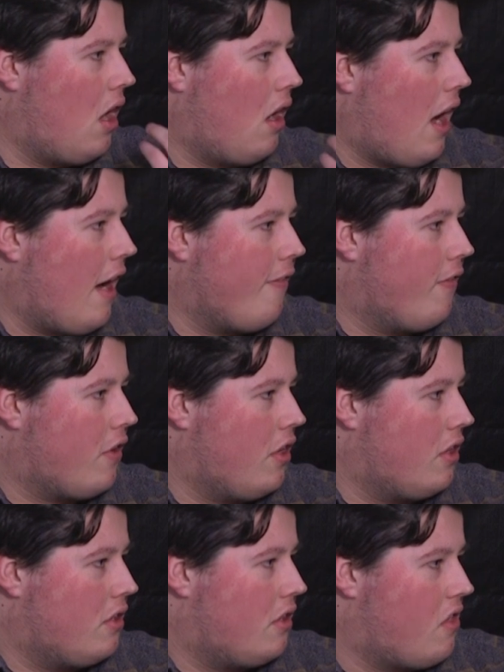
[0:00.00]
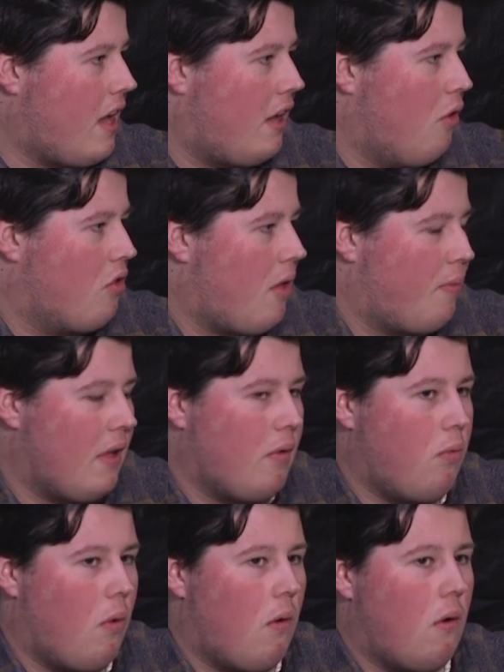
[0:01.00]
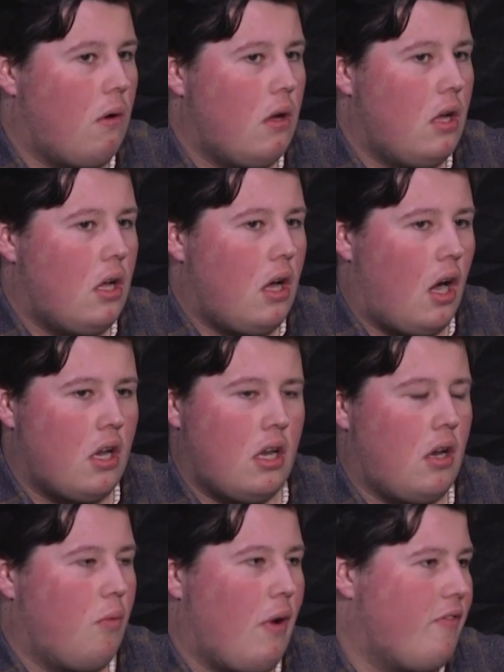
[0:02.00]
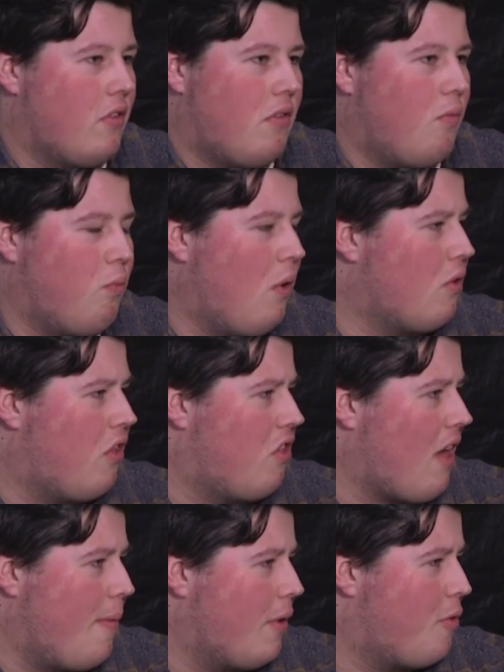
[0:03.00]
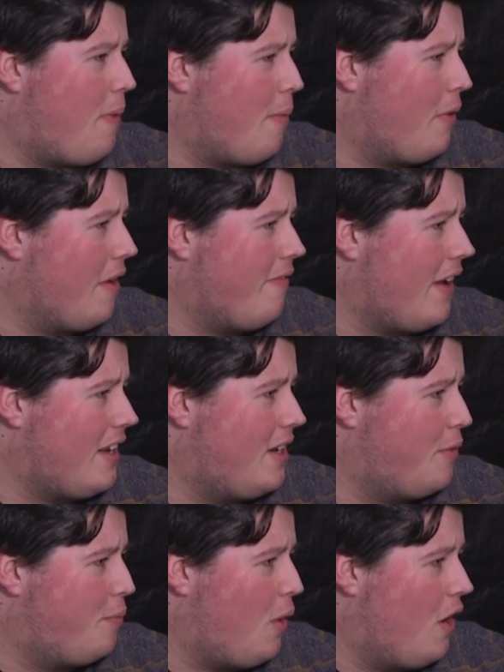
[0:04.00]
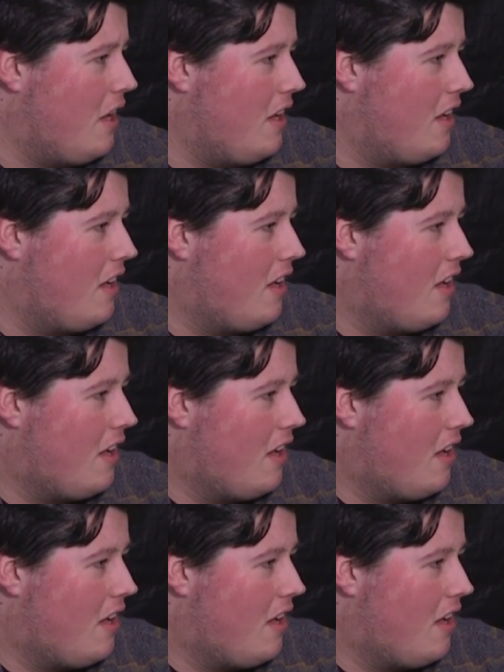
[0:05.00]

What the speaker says: I don't know, African descent or something wore, I don't know what to say because people get offended by. So